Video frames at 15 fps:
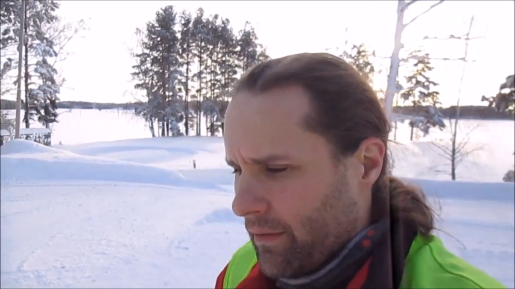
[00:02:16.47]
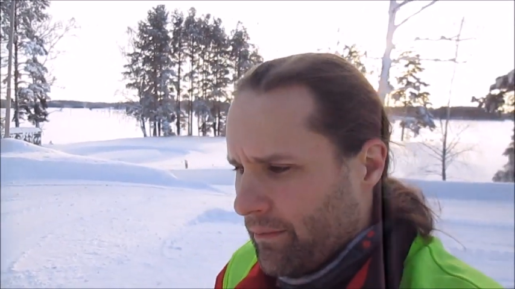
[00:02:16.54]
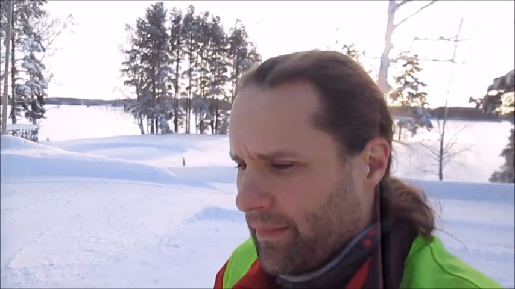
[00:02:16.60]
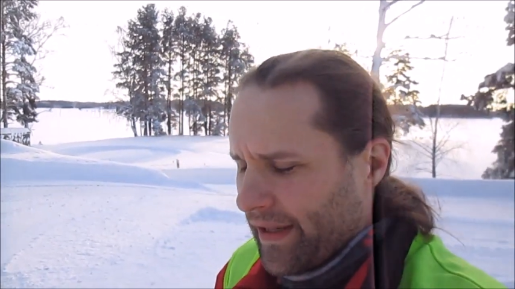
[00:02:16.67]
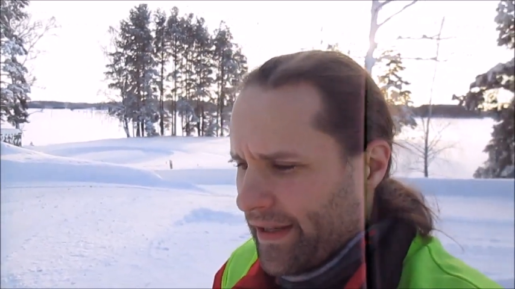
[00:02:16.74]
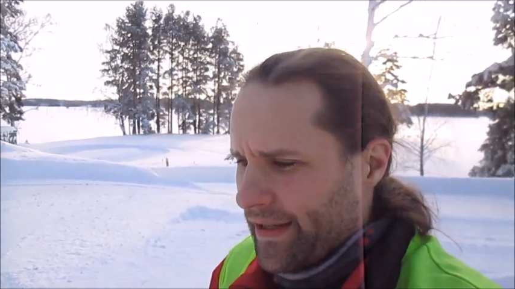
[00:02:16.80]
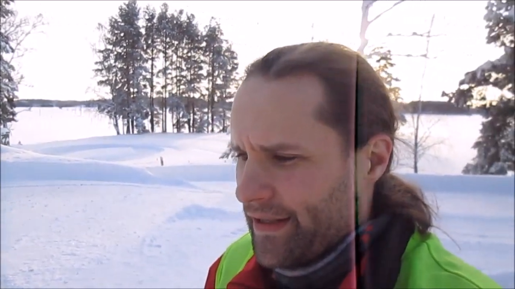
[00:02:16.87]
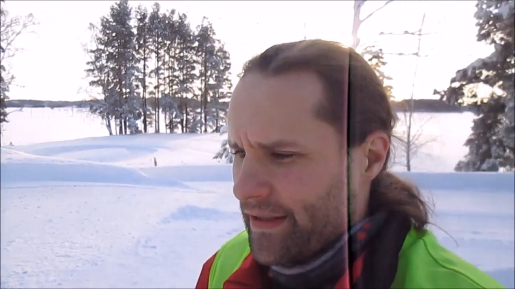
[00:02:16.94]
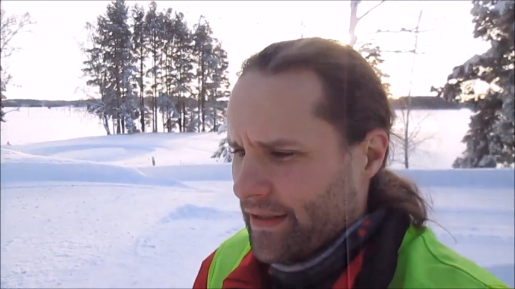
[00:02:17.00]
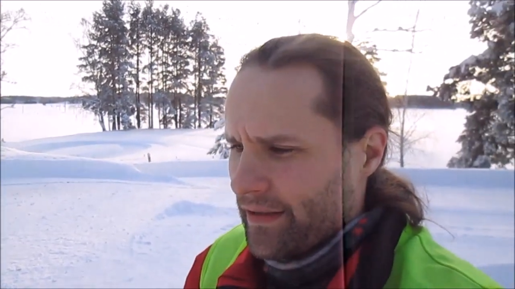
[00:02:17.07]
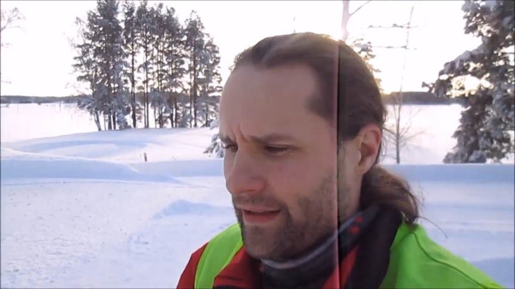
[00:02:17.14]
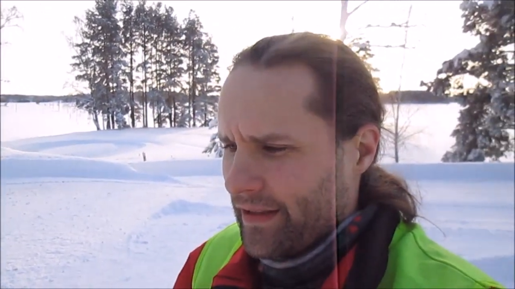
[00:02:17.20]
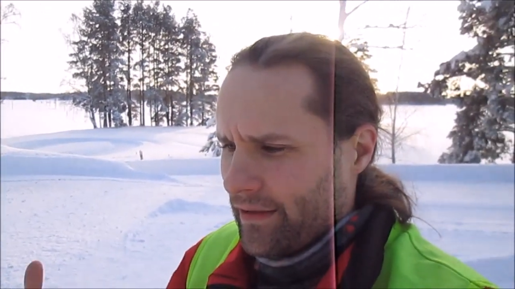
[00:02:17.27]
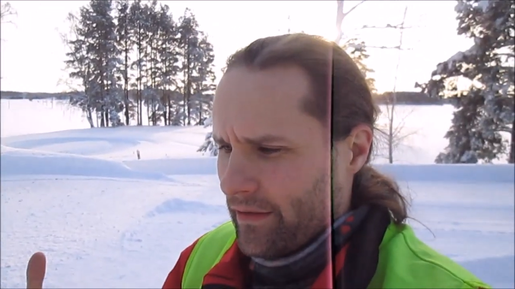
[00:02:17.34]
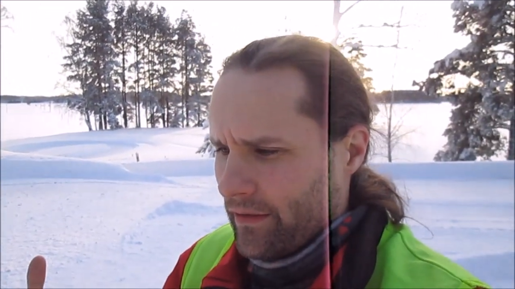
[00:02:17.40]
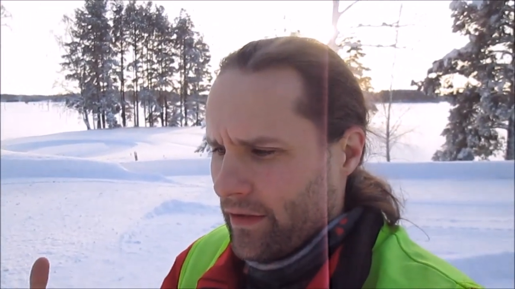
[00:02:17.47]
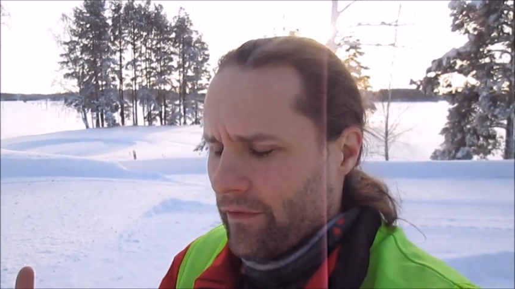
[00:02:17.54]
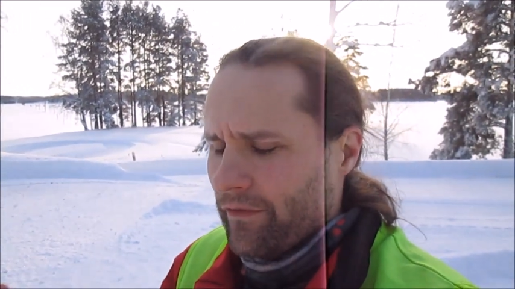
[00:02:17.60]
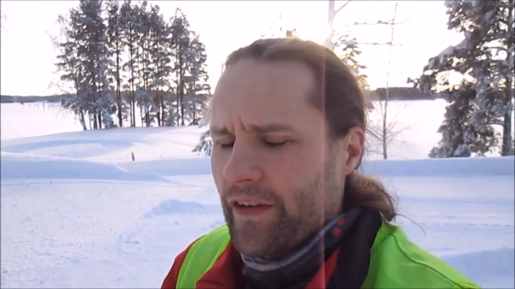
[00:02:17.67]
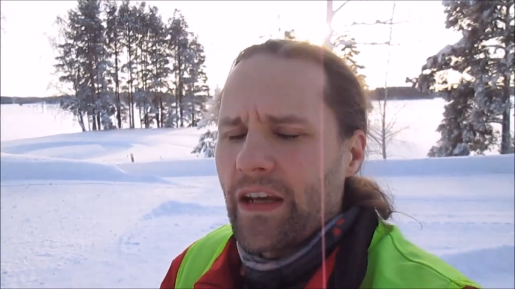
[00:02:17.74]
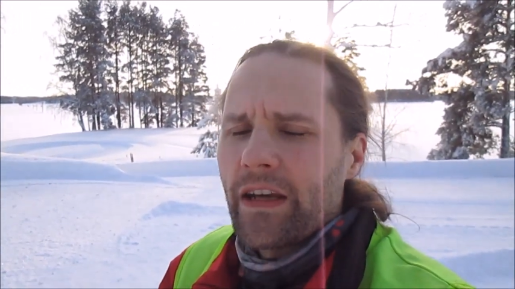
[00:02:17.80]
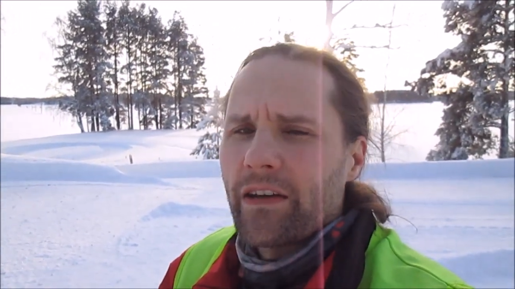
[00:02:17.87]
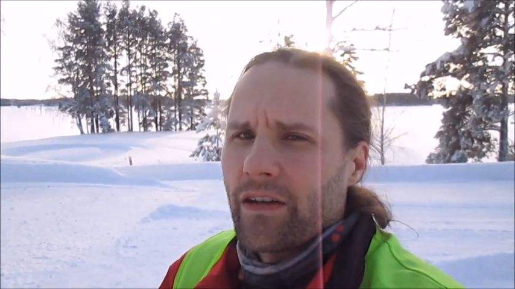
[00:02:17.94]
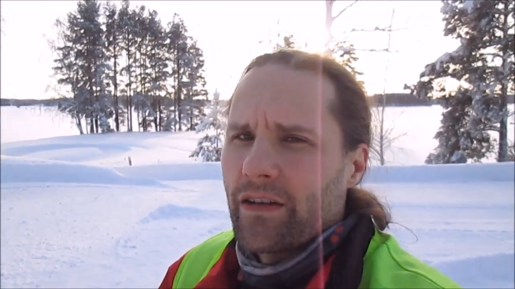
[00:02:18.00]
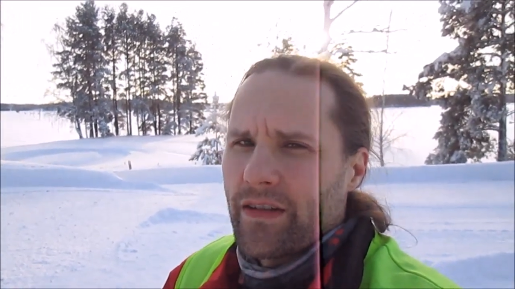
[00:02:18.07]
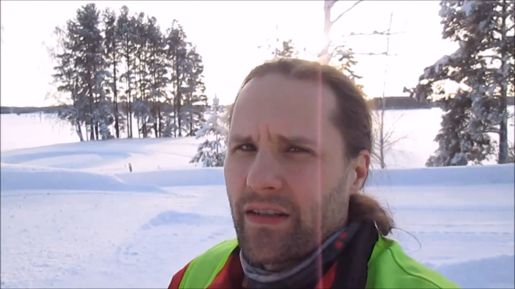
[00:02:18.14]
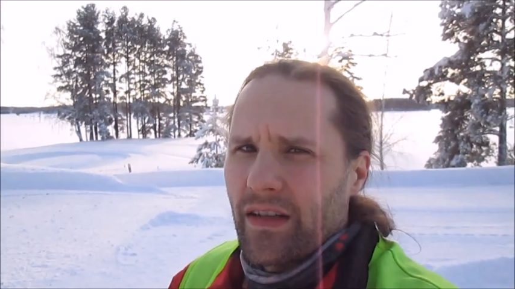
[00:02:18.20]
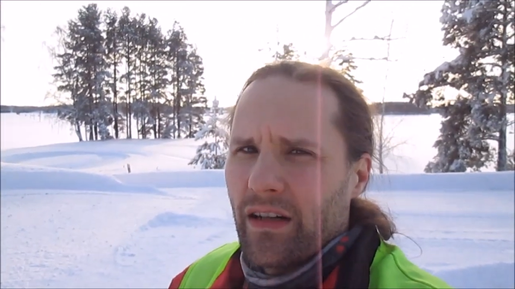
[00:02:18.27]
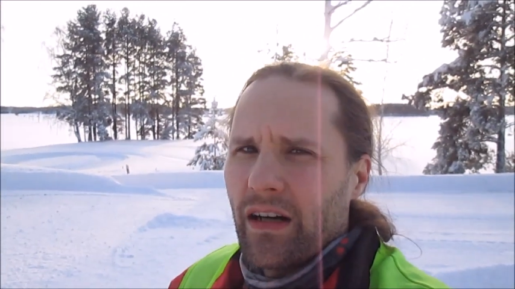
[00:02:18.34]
Because your fingers